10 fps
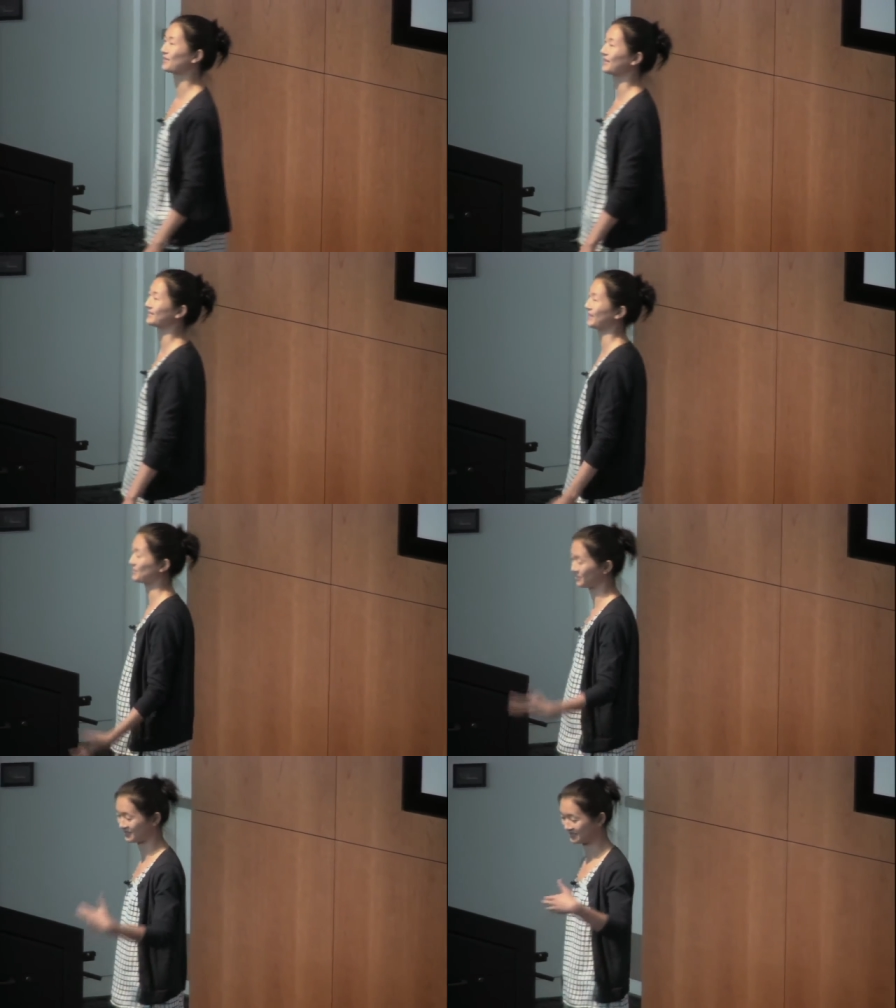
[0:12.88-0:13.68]
I thought
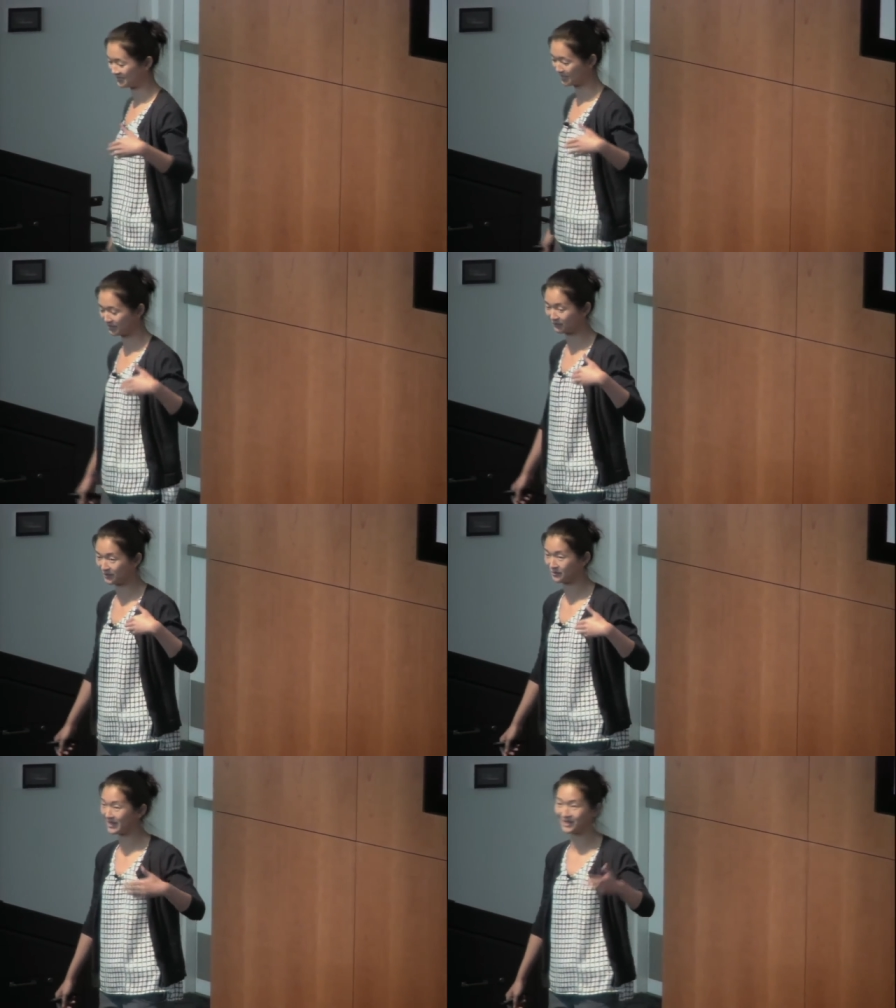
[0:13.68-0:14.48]
I'm just going to stick my
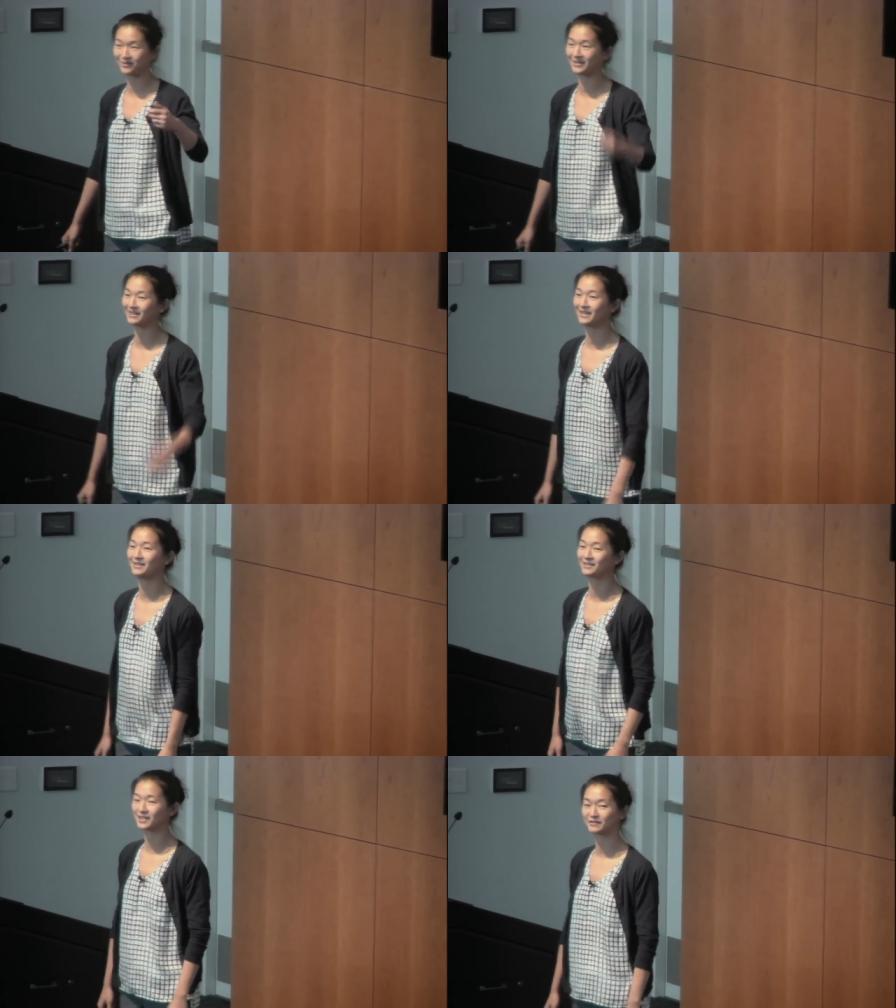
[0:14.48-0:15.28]
foot way out there,
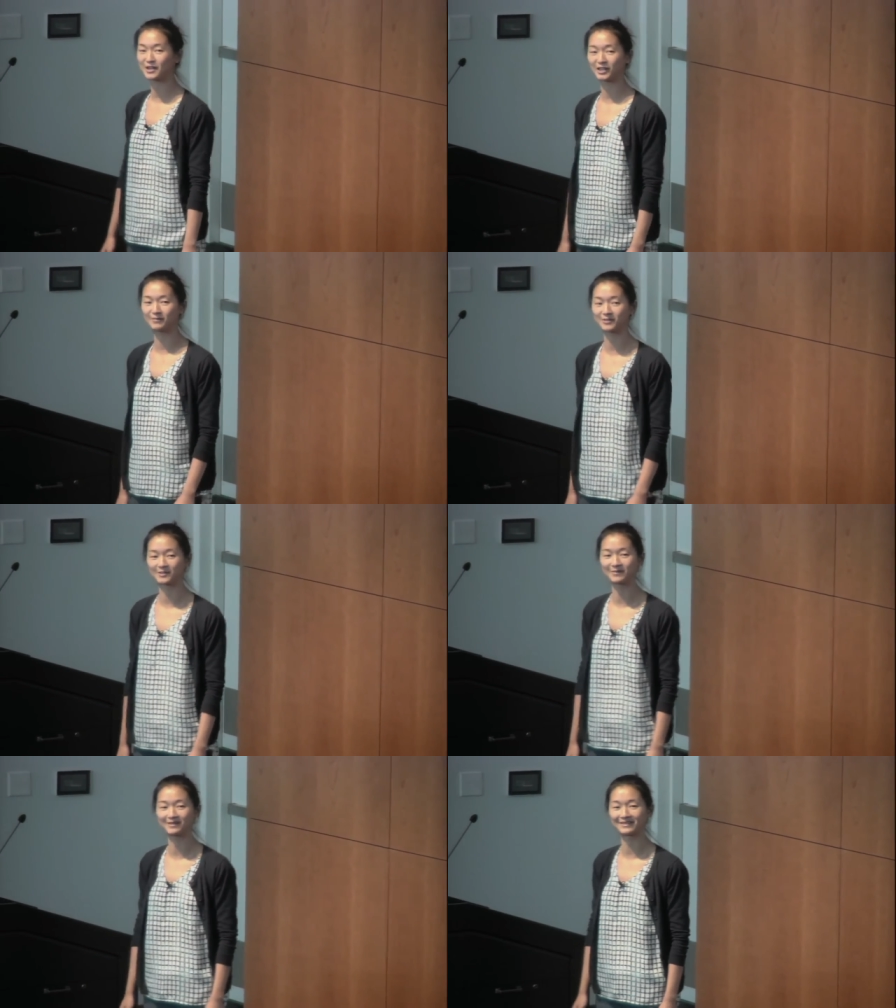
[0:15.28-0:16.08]
and instead of talking about
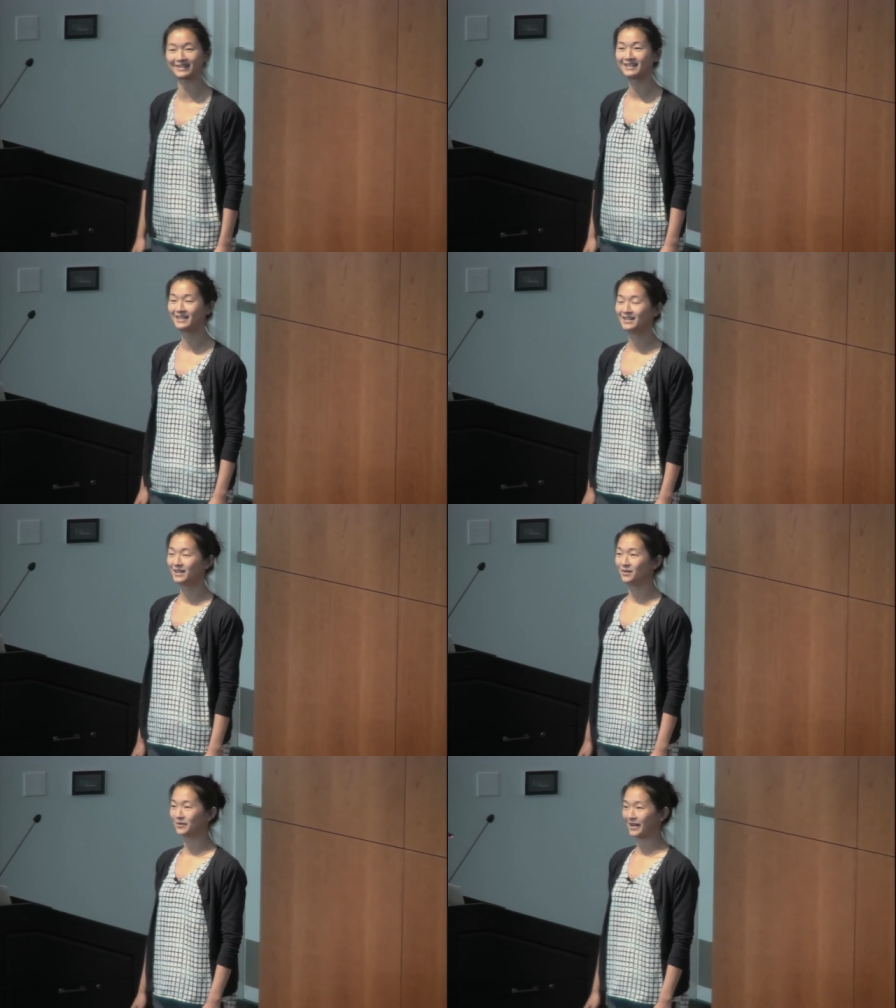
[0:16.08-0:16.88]
something that
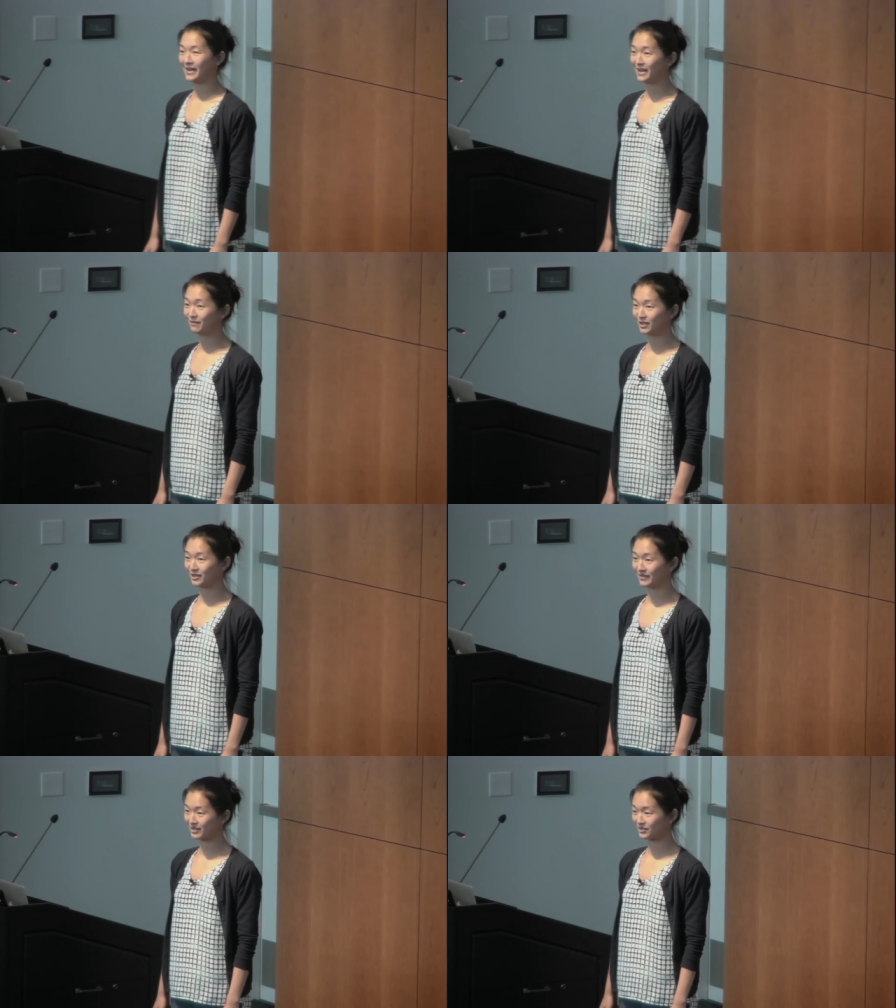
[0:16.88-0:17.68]
where I have a lot
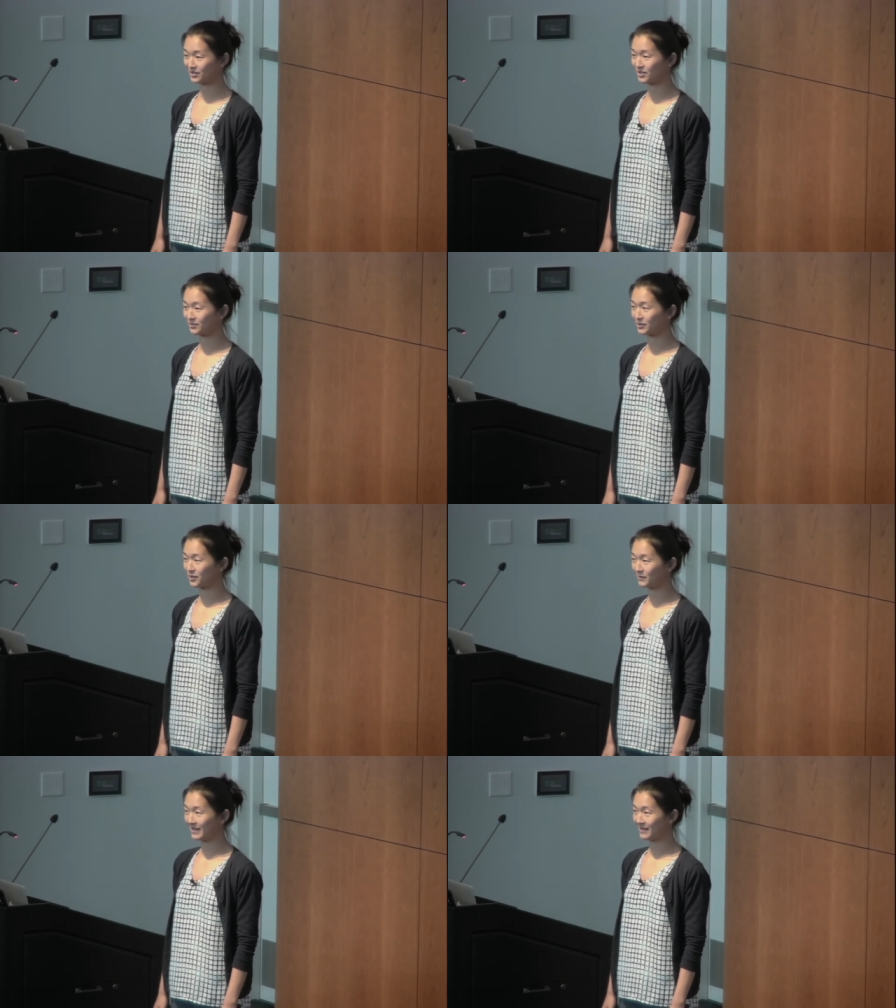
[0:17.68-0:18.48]
of answers, we're
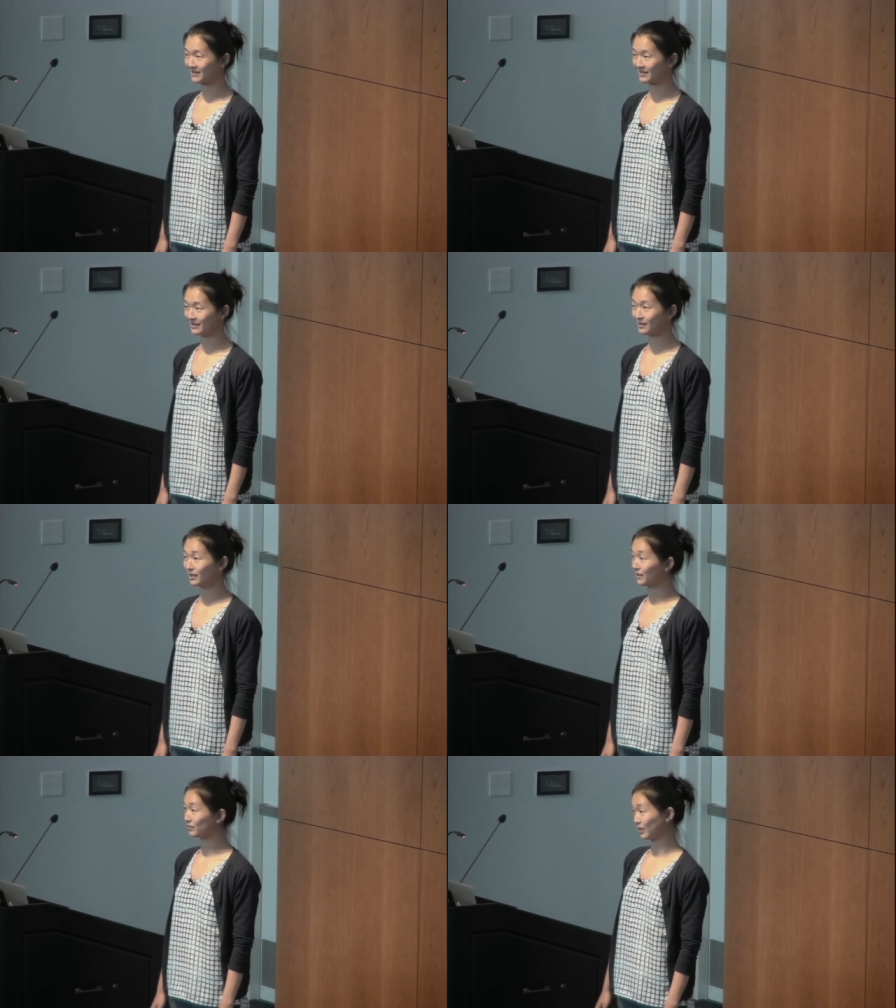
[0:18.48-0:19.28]
going to be asking a
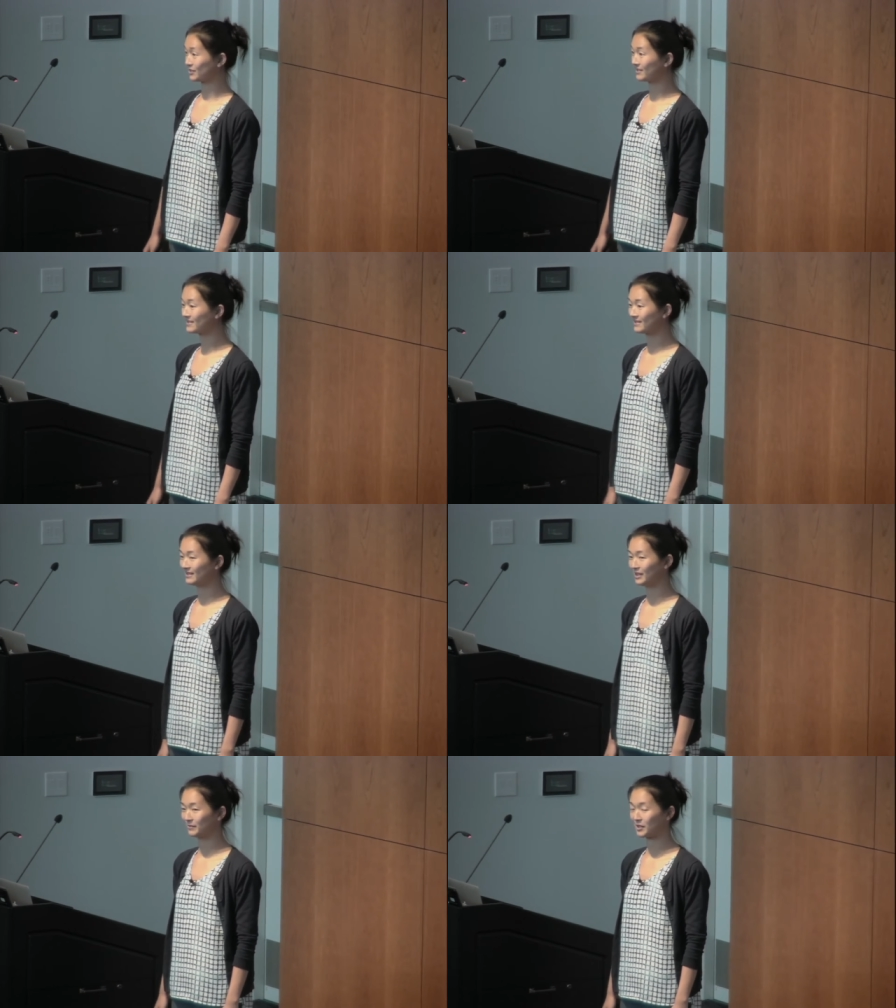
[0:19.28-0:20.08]
lot of questions,
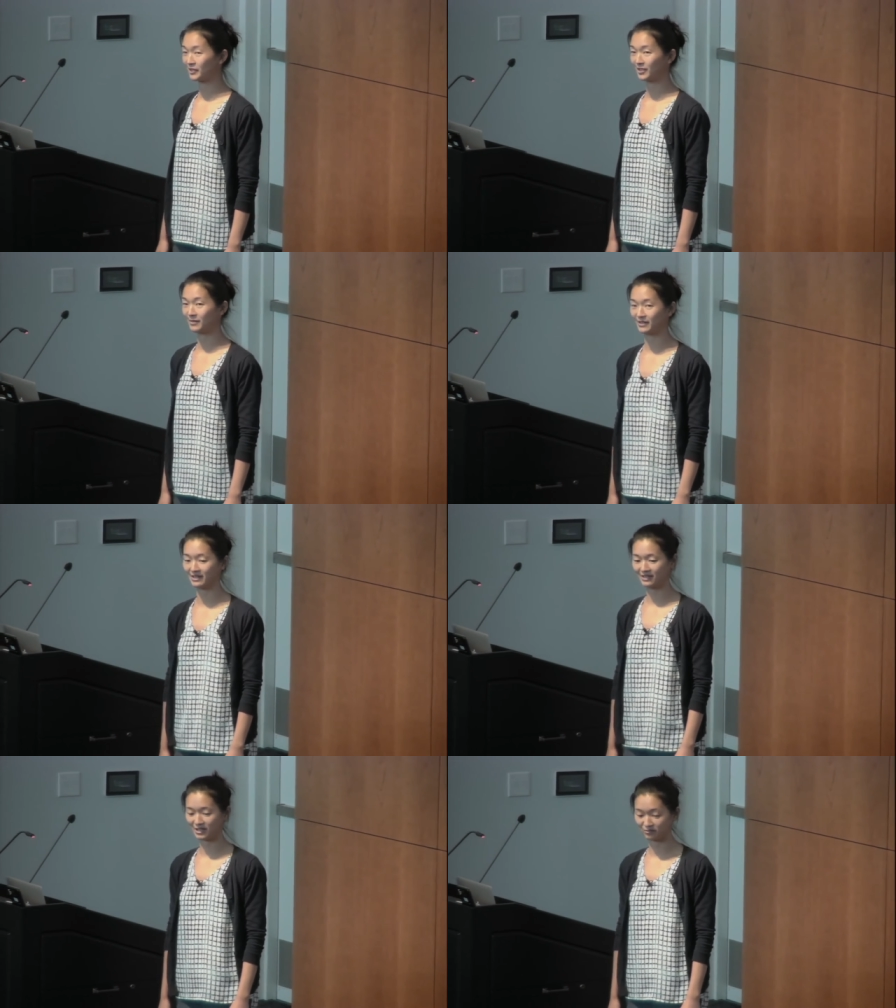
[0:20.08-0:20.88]
I'm talking about
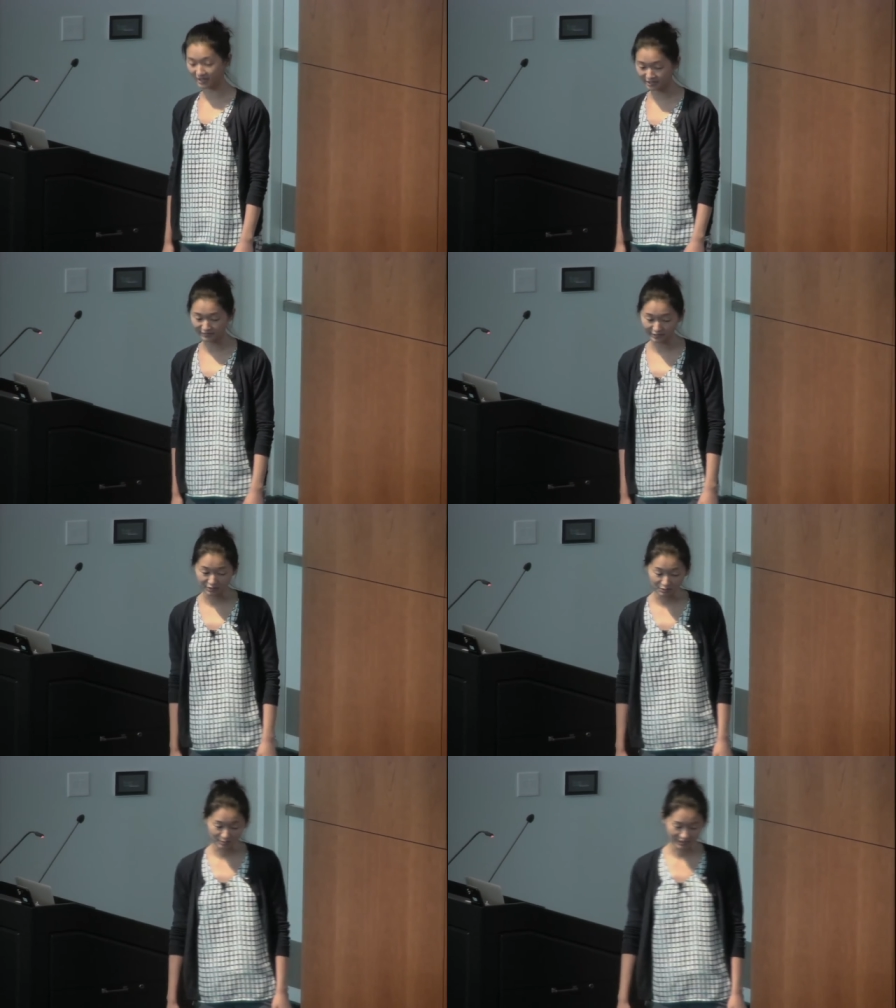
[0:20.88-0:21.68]
a, a, relatively new